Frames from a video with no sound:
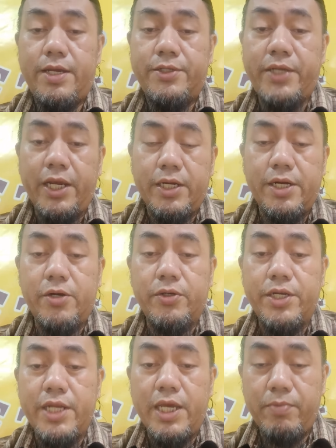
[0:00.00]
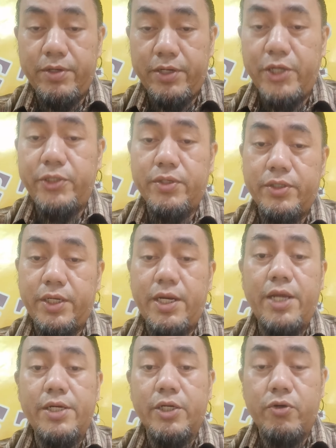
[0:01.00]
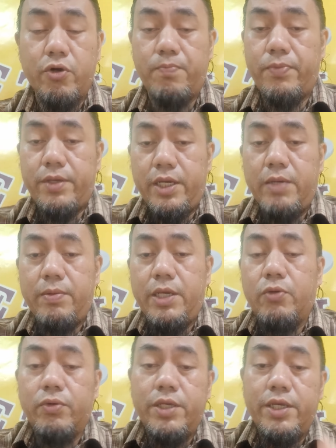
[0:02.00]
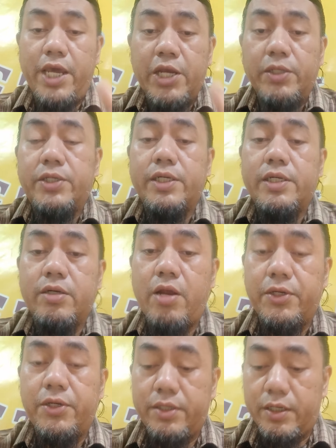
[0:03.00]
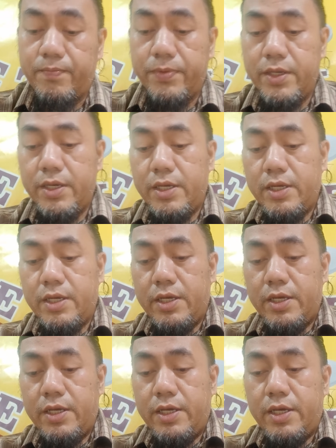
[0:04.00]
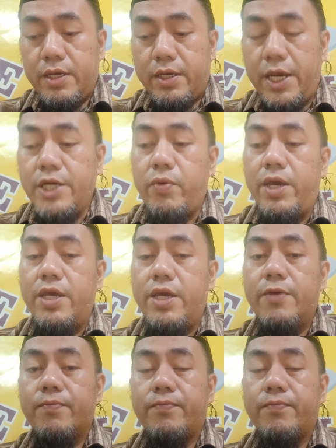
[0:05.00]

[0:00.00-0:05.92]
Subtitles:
sect or denominations and other group, including atheists and agnostic. Anyway,